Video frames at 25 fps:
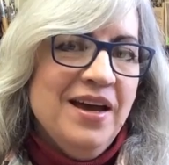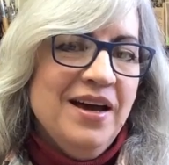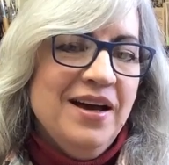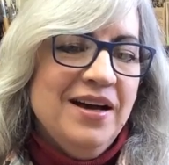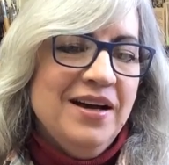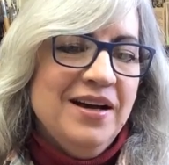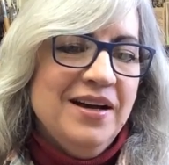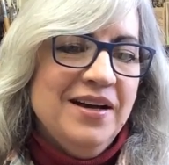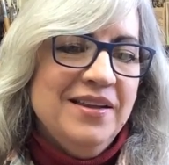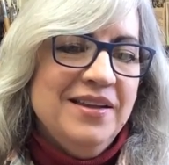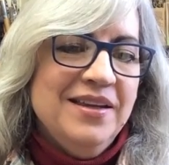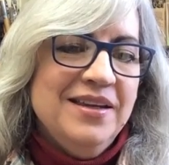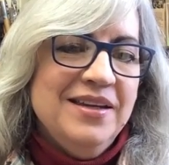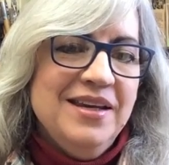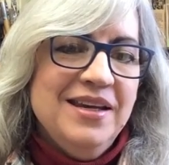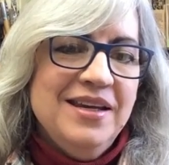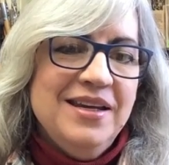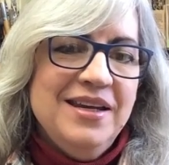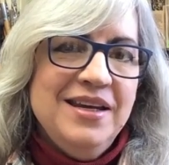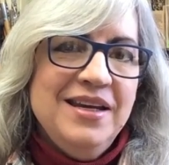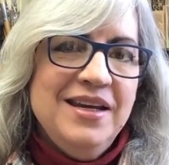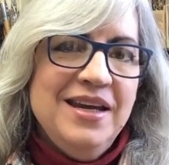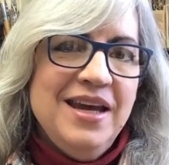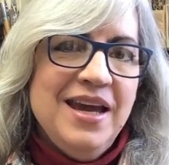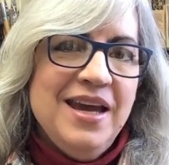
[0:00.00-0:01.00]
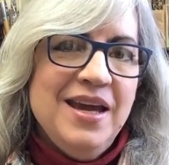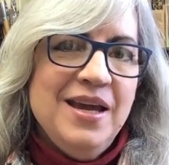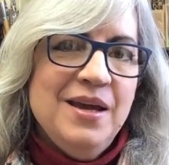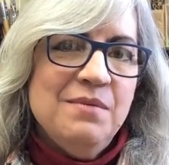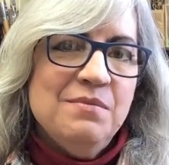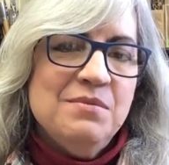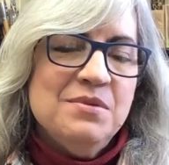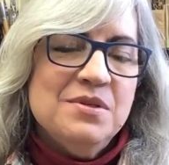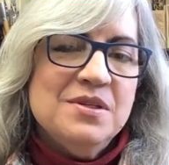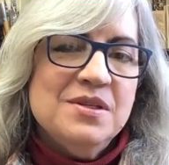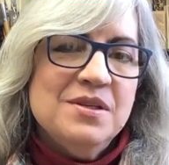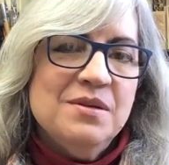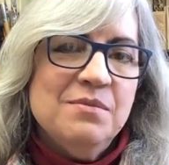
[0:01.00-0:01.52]
The Knitting
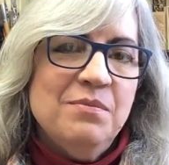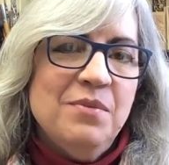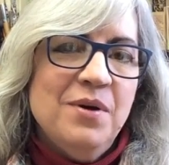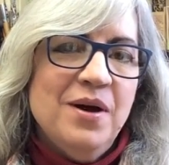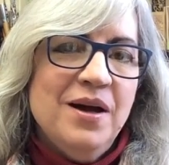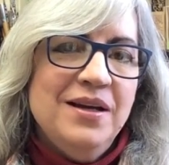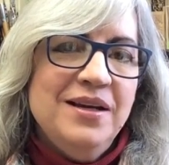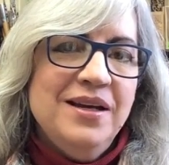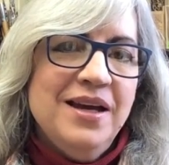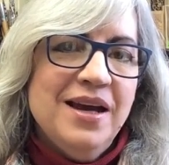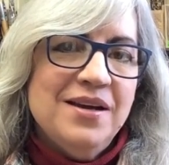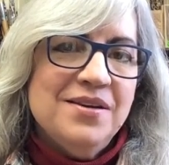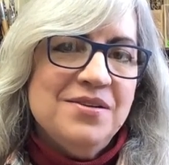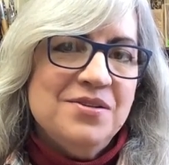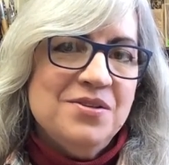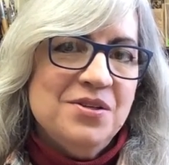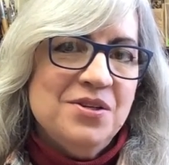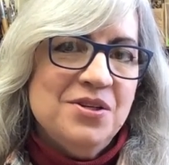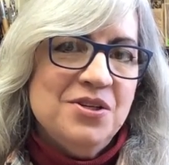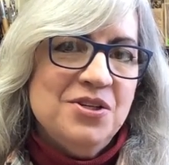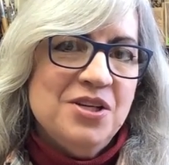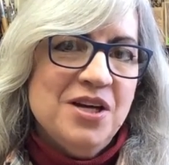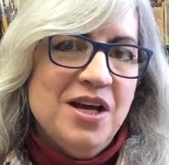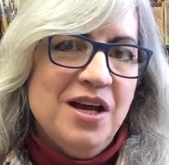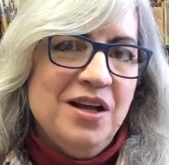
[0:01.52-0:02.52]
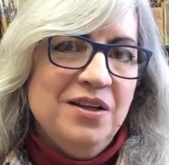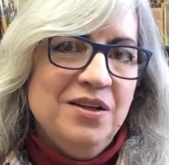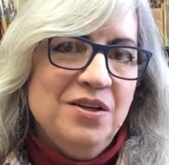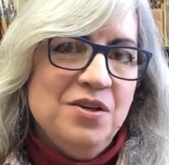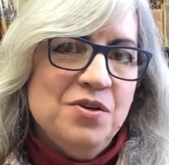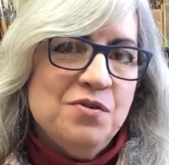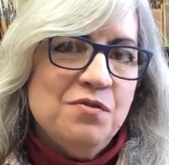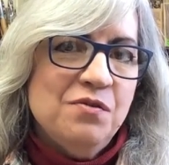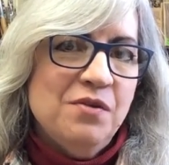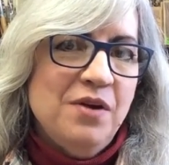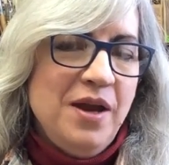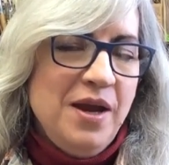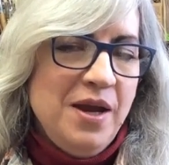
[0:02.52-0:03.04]
Games Podcaster
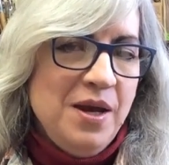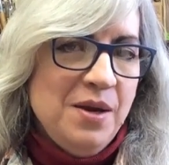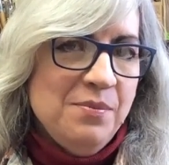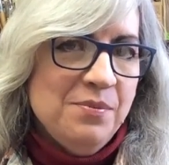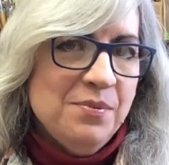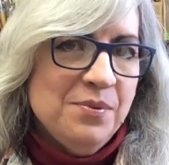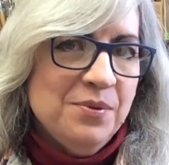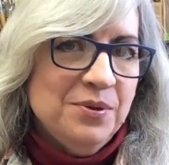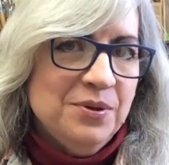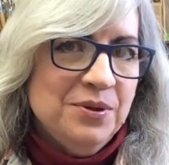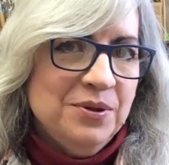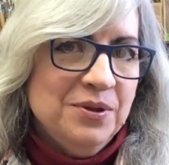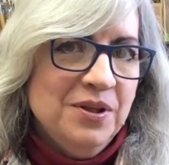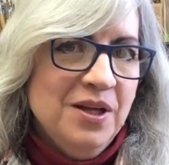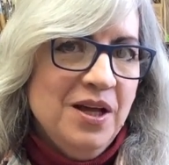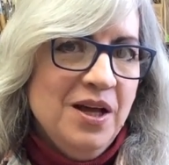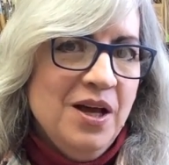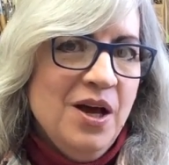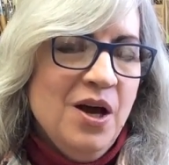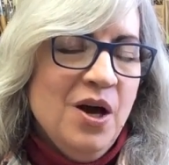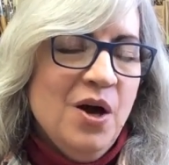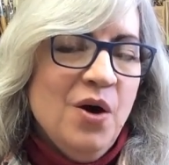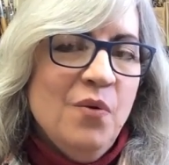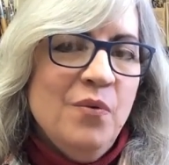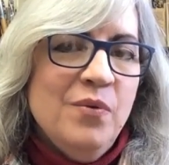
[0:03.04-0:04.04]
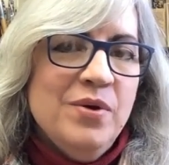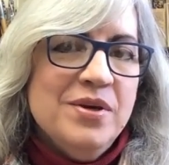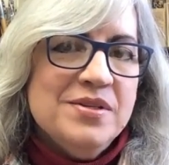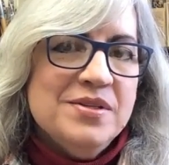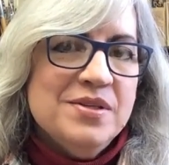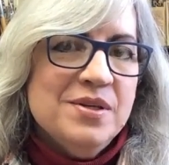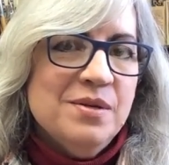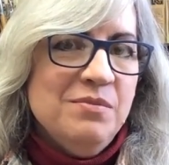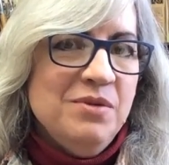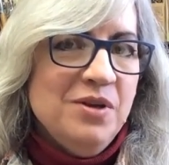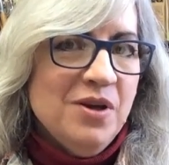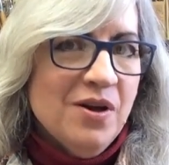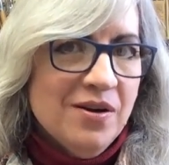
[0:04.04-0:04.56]
Challenge for April was
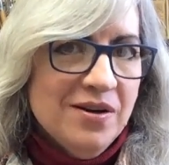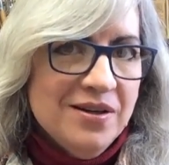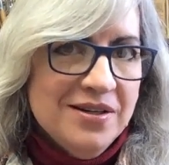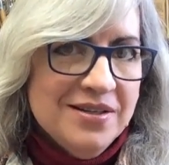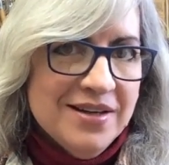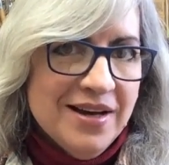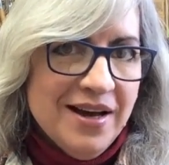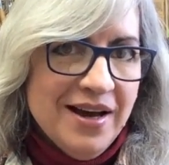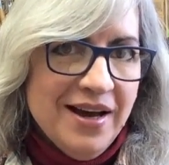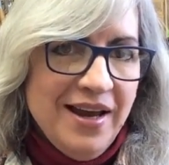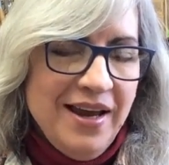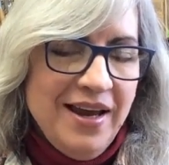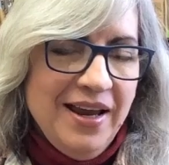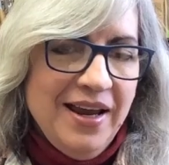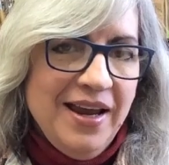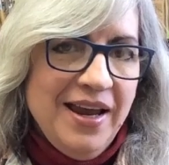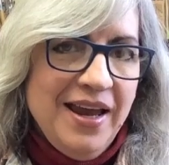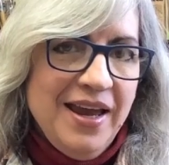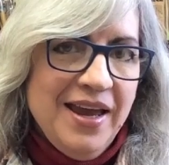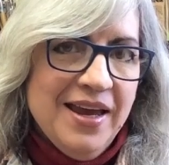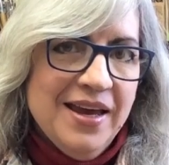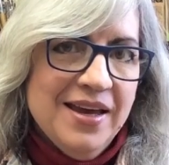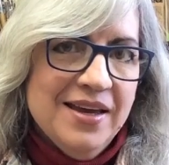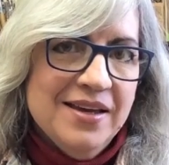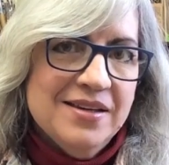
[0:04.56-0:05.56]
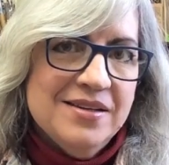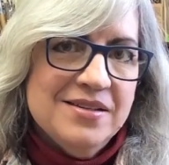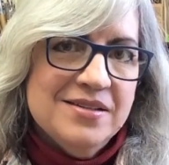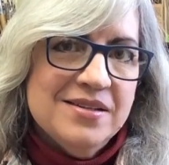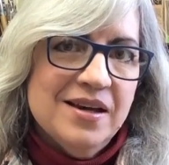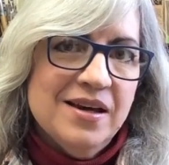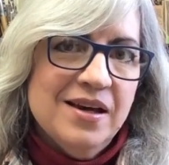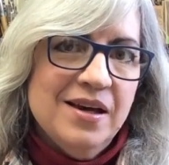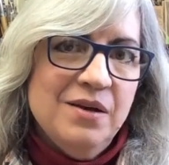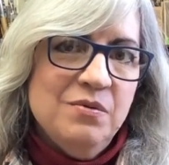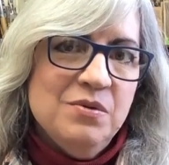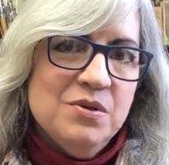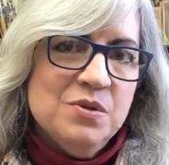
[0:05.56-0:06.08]
some yarn dyeing, and
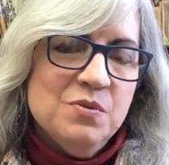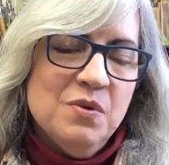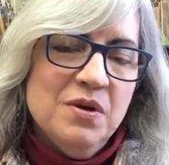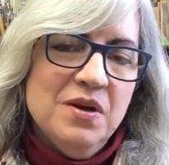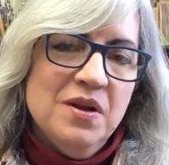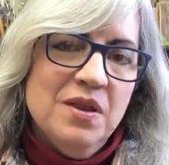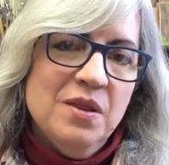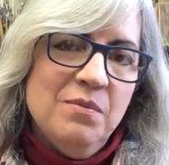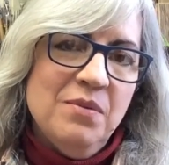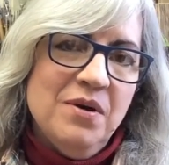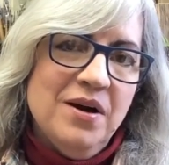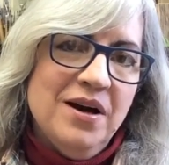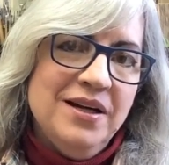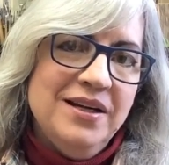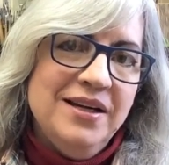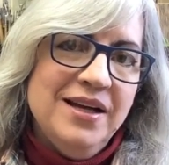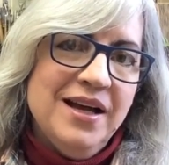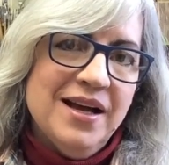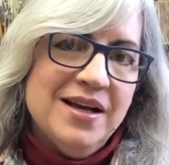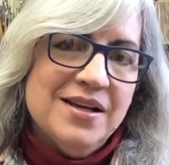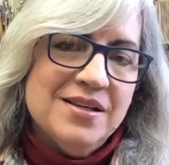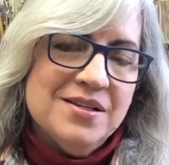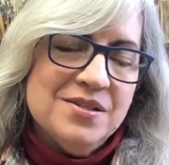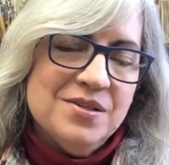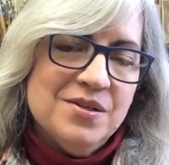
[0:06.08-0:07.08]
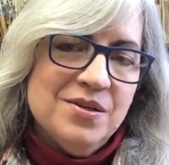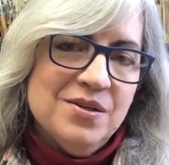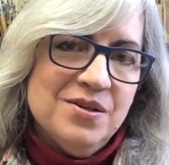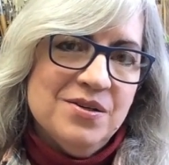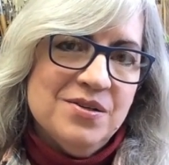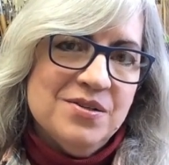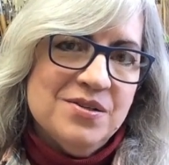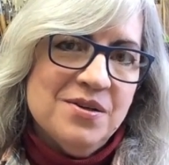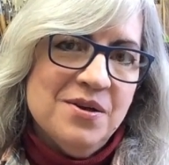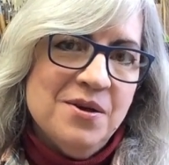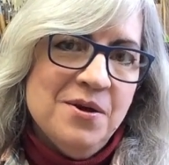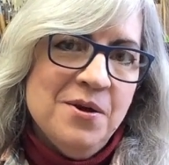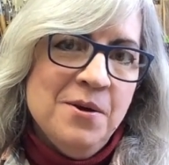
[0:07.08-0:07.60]
I was one of the
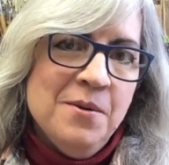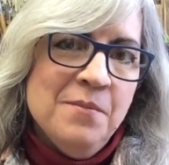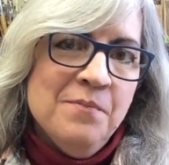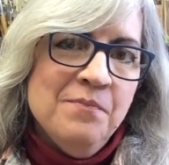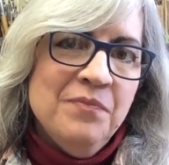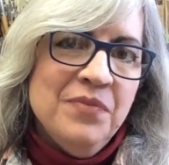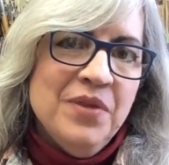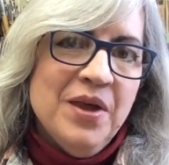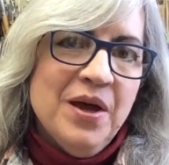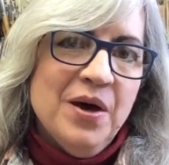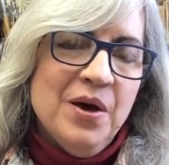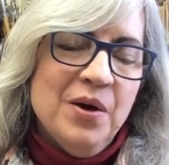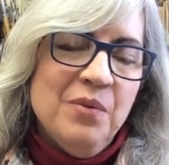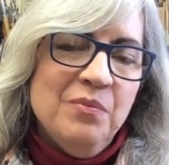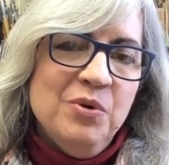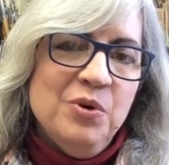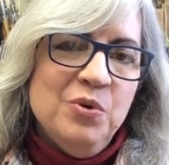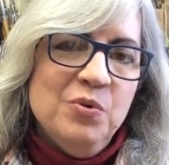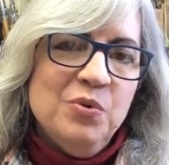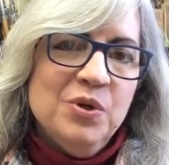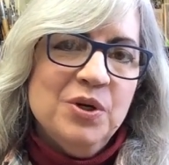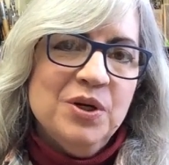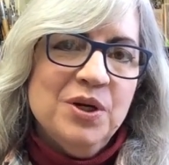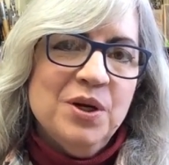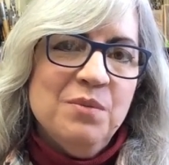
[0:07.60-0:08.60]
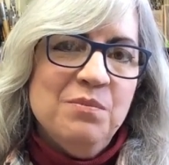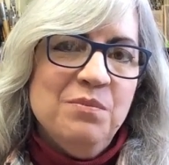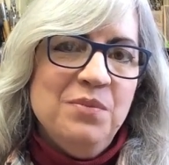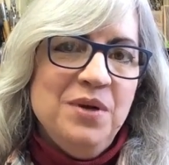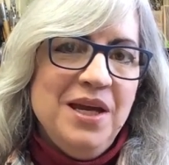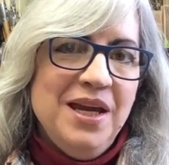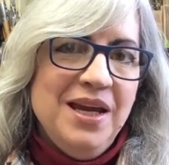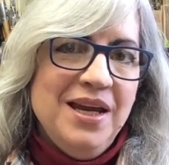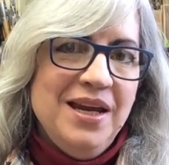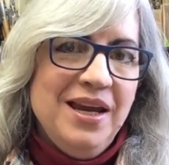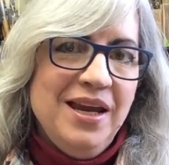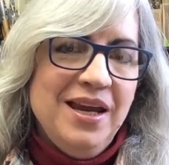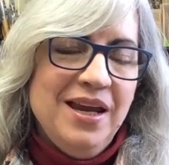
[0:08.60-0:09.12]
podcasters who were
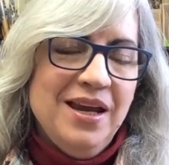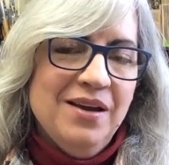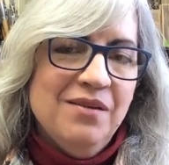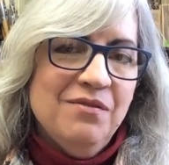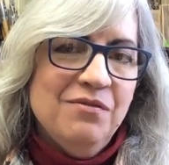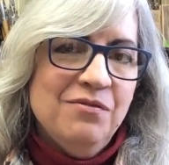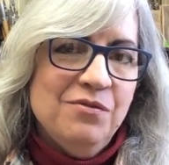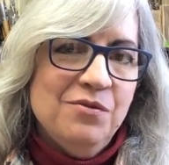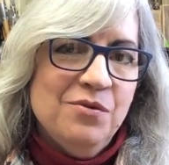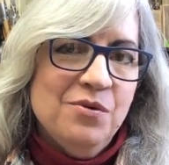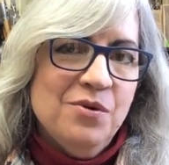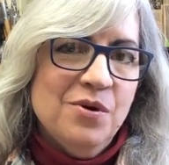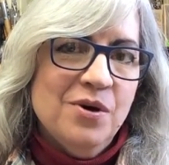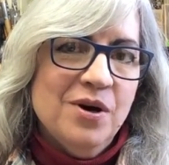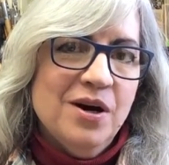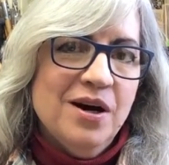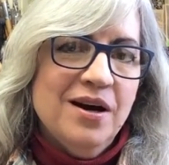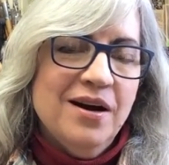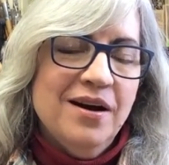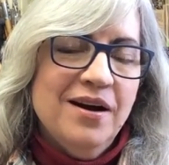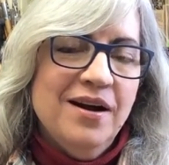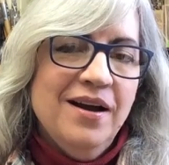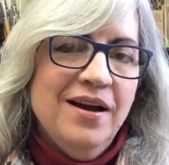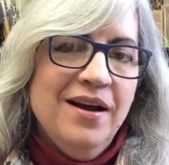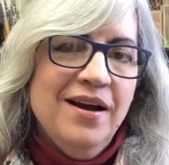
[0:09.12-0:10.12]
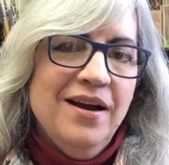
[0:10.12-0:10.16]
competing for